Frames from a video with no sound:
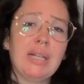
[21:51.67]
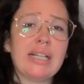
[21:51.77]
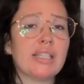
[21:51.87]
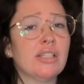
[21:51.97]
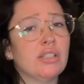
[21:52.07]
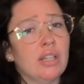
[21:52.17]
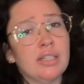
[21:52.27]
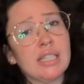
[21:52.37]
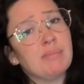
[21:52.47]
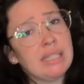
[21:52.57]
Blake's
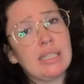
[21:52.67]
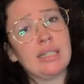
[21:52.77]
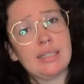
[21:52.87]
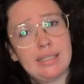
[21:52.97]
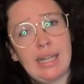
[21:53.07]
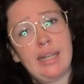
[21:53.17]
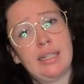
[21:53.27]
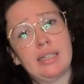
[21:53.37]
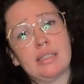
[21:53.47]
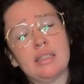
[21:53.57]
concerns as
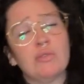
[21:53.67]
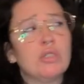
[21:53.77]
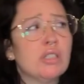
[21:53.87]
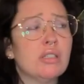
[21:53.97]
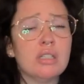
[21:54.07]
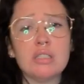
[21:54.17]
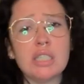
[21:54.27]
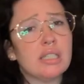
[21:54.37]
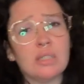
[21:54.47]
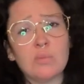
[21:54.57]
misunderstandings. And it was just
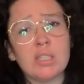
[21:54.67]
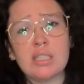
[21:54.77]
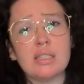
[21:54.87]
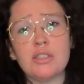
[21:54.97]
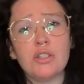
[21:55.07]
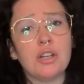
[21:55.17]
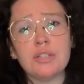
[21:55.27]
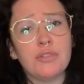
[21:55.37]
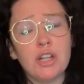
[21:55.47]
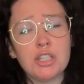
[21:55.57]
that Justin was
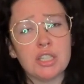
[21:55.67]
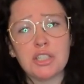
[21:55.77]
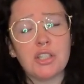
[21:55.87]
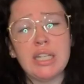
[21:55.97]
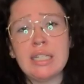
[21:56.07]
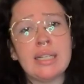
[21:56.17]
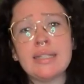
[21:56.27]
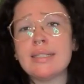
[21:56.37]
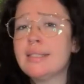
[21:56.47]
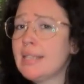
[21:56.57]
neurodivergent, and so he didn't
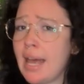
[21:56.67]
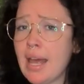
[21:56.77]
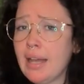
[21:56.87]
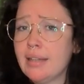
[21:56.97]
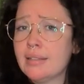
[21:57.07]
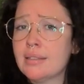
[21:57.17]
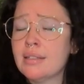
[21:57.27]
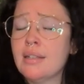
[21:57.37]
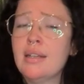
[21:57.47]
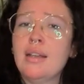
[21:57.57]
understand
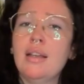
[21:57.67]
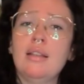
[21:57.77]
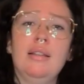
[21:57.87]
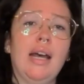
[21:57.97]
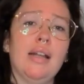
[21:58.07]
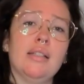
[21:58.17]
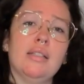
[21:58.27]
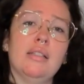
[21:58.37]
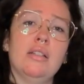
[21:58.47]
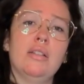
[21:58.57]

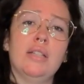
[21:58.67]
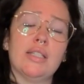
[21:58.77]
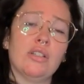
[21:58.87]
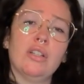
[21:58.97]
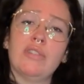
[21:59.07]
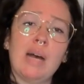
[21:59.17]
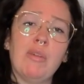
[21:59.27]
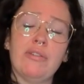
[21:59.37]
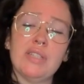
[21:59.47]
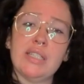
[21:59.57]
that this could have
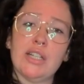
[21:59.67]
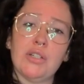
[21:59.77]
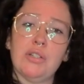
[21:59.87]
come off as